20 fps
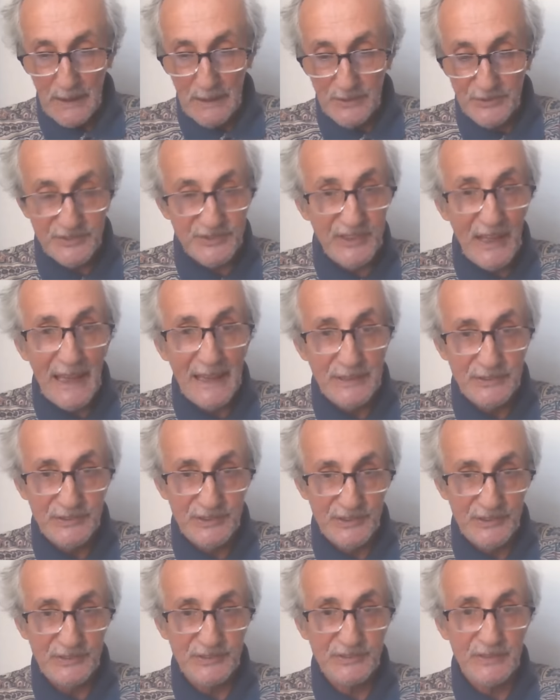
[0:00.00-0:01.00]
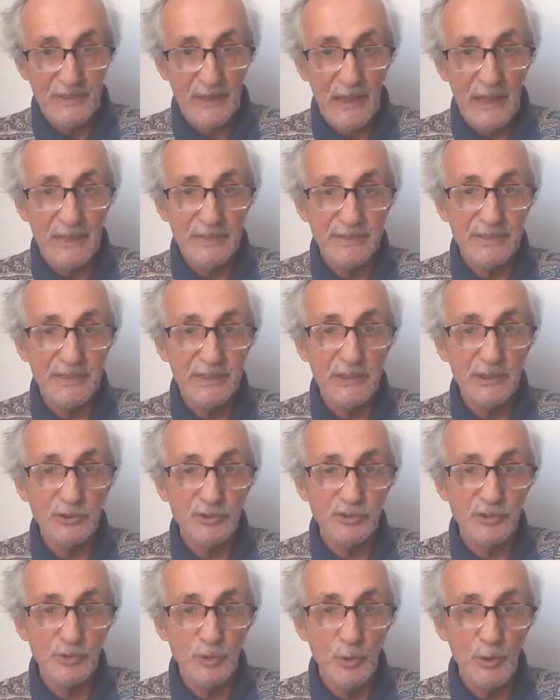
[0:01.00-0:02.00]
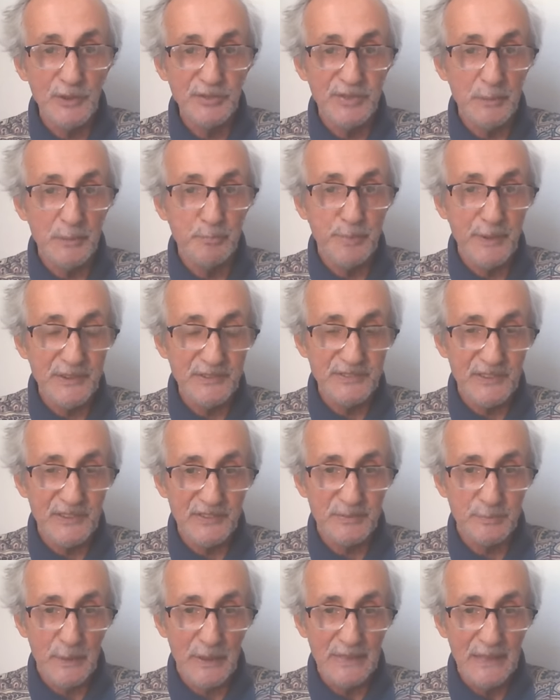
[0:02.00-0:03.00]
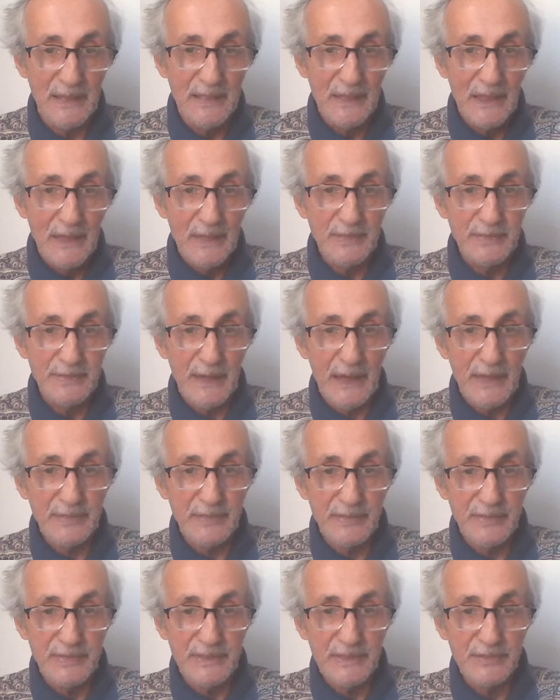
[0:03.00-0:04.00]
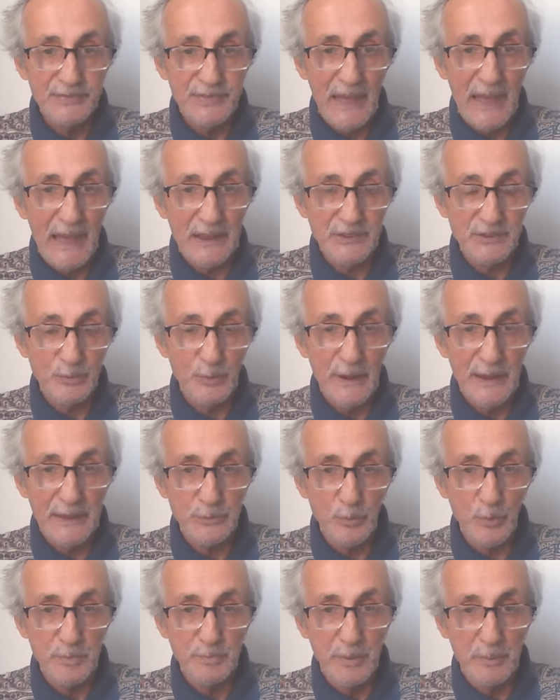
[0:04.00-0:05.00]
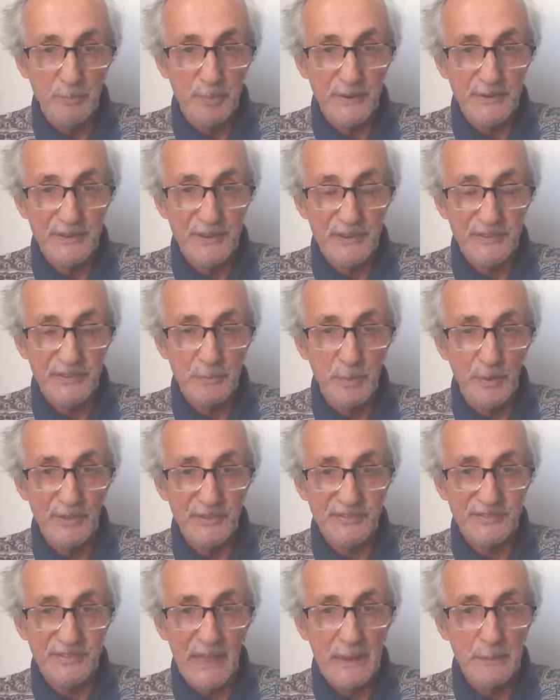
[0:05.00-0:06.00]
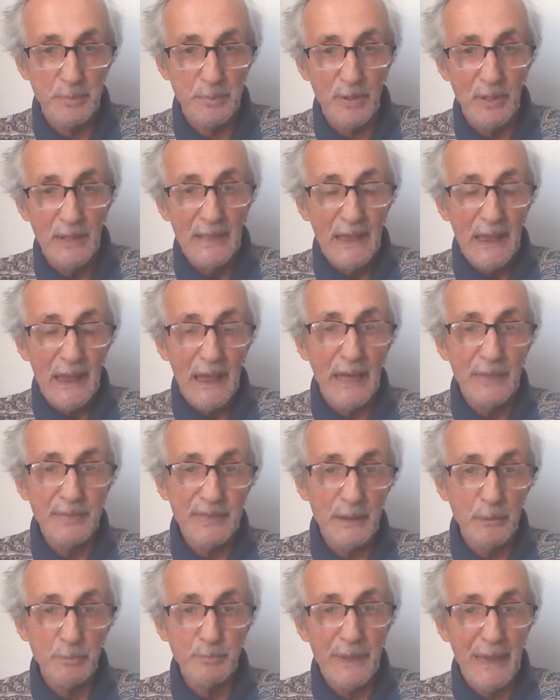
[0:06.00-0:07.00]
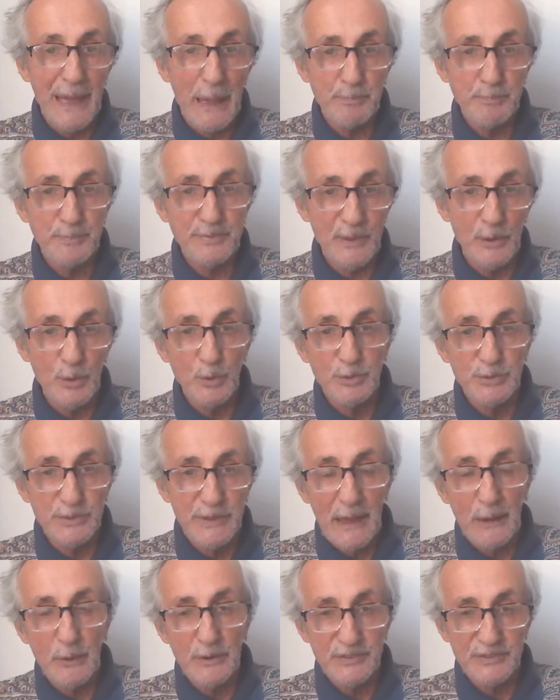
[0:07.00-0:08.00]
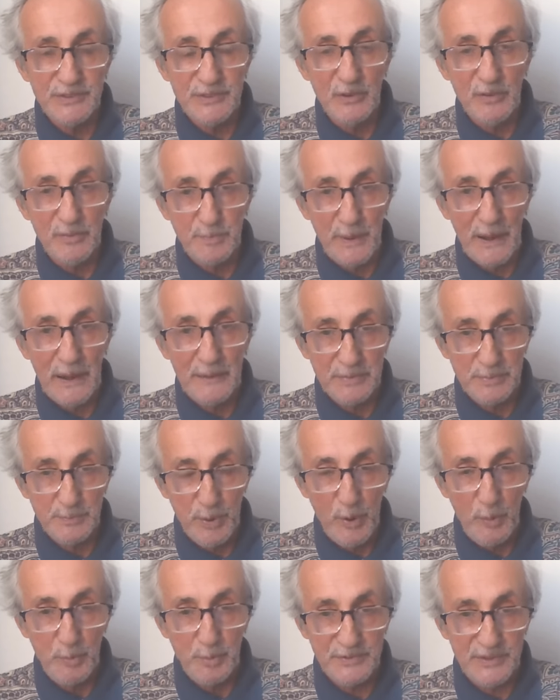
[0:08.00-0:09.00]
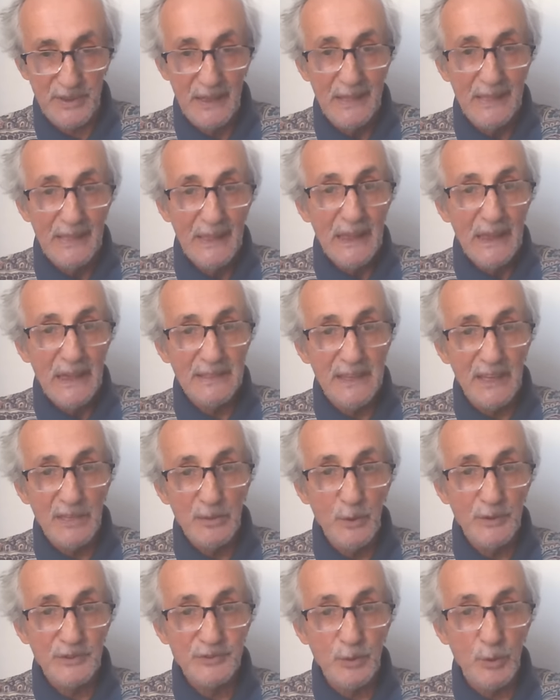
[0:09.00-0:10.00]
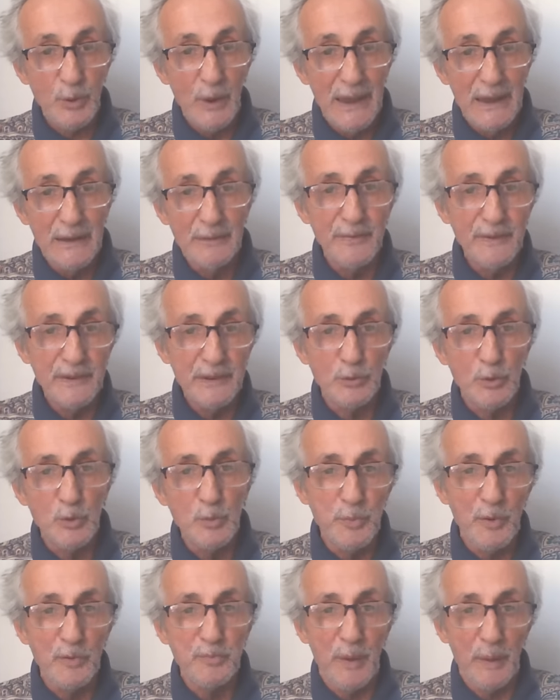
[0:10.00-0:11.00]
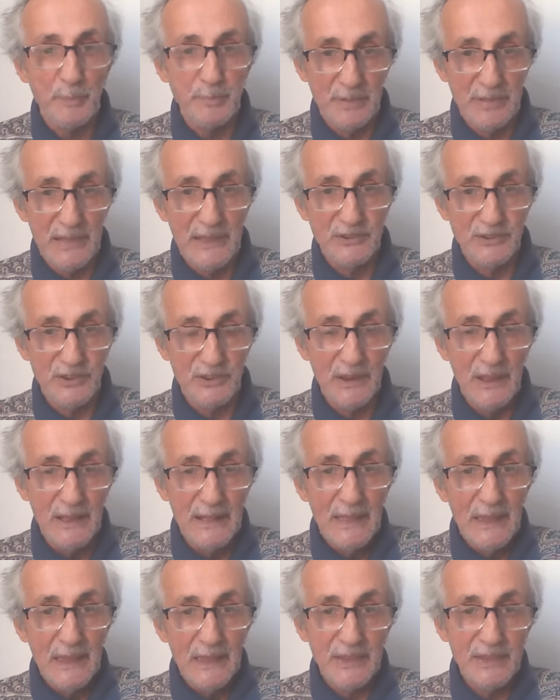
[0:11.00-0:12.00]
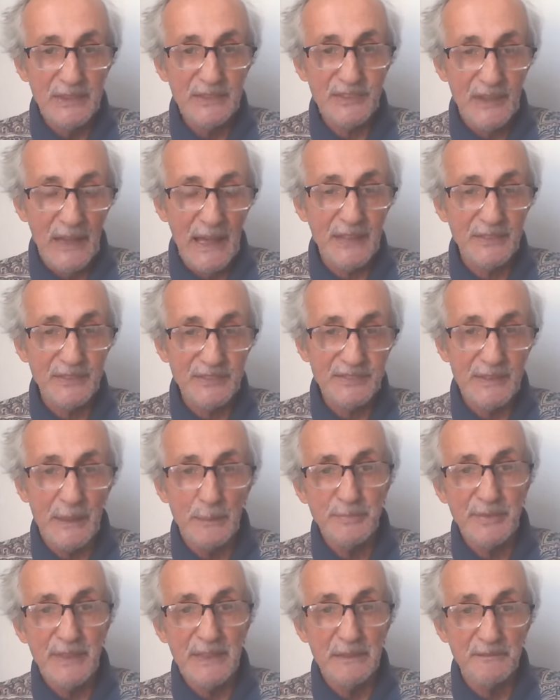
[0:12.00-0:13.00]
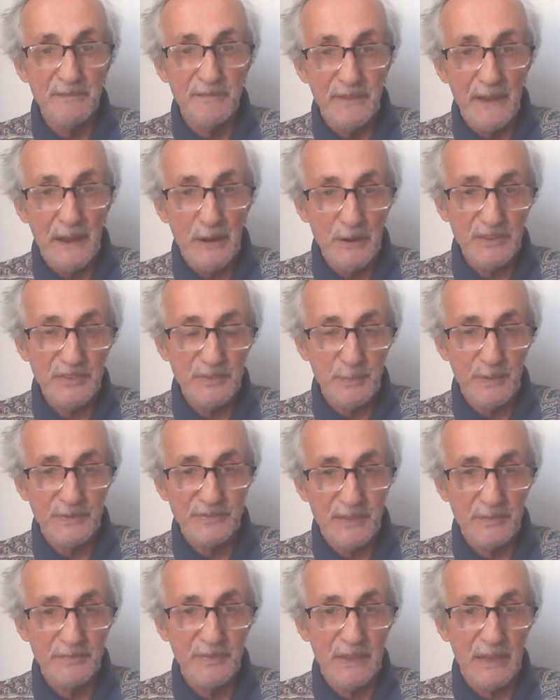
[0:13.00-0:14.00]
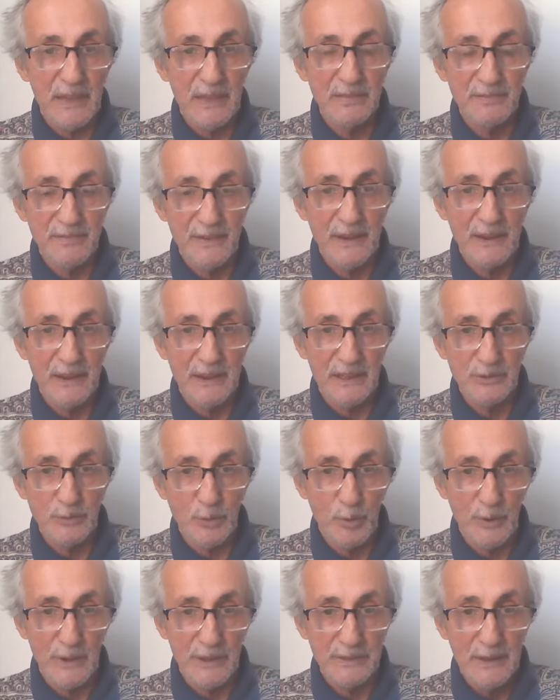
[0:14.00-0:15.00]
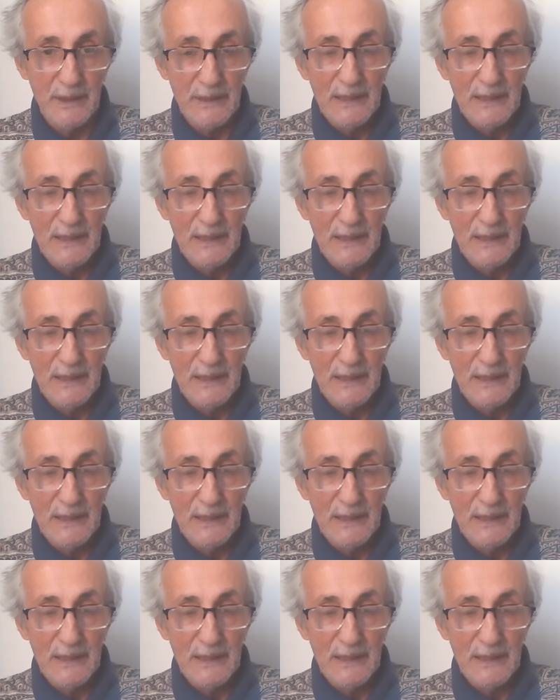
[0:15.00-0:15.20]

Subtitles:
scientists, and he assured the businessmen that the tax rate would be predictable, stable, and there'll be absolute guarantee of private property. In other words, to every group of population, he had something very specific and very concrete.